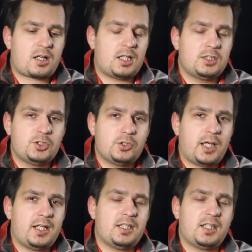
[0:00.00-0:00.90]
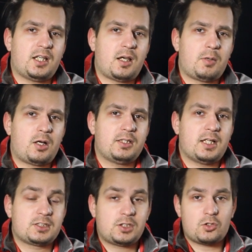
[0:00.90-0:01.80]
can't do anything about
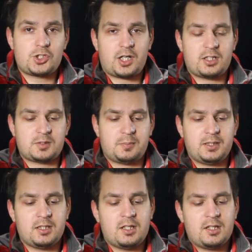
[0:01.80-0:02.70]
that slow shutter speed.